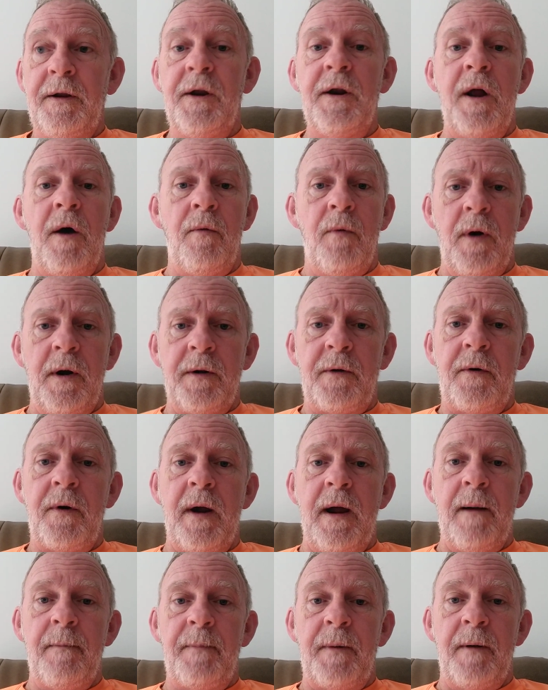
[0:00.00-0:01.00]
you know what
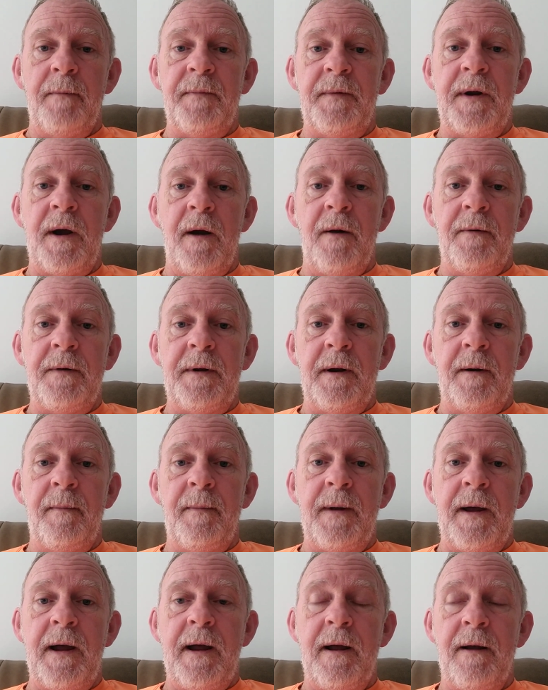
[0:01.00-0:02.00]
crap I'm talking
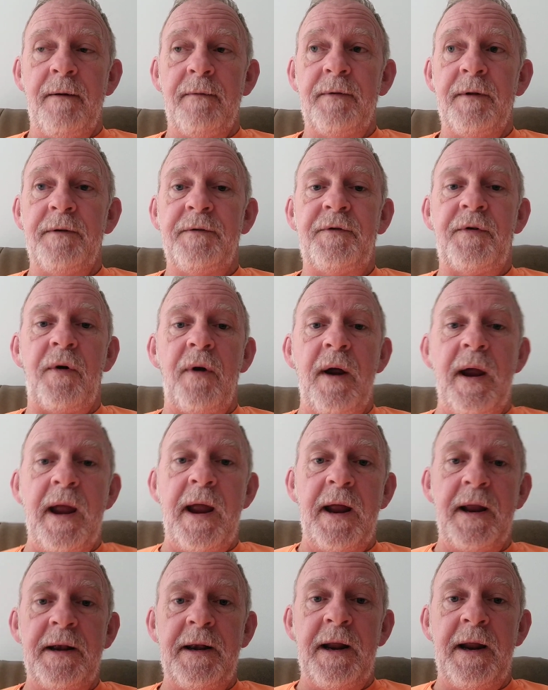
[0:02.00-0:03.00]
about. The
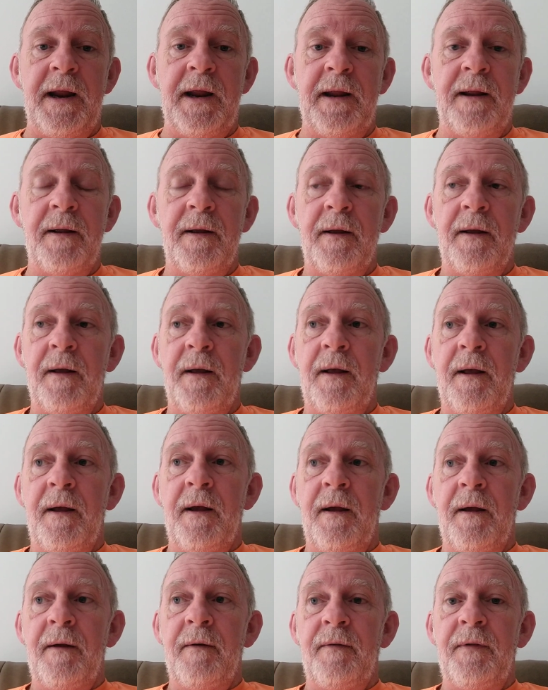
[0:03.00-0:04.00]
tranny,
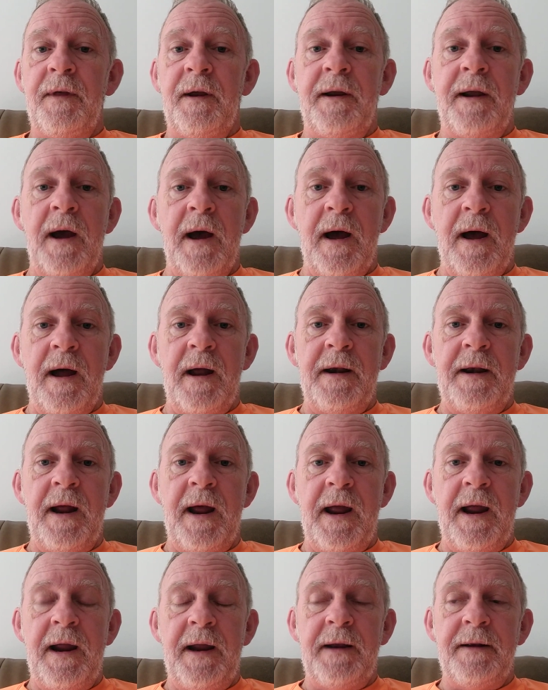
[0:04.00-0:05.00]
the God
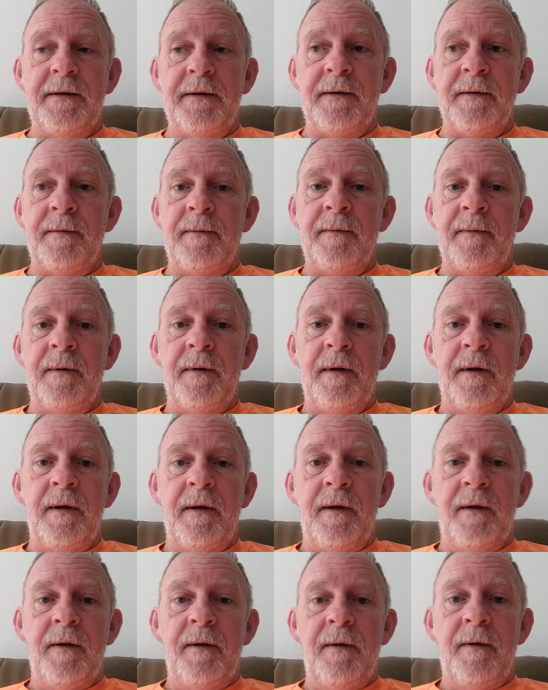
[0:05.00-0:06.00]
hating,
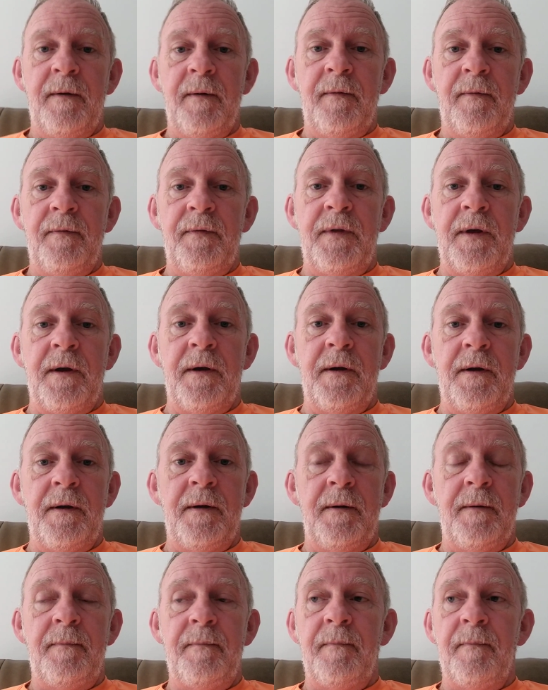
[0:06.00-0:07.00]

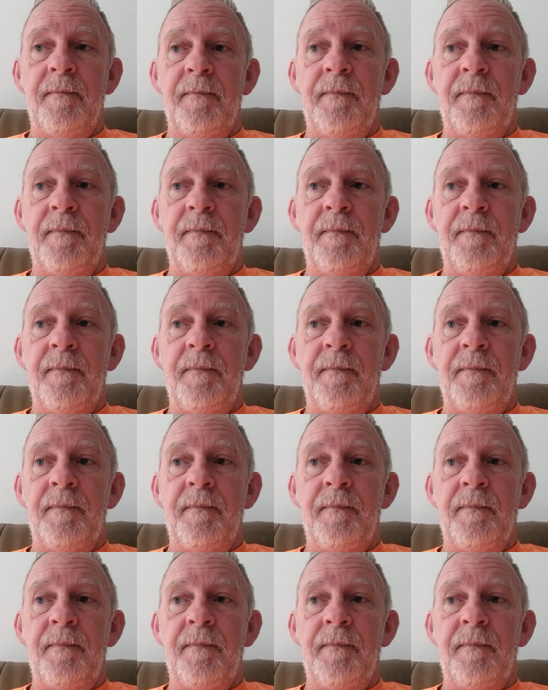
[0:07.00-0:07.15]
the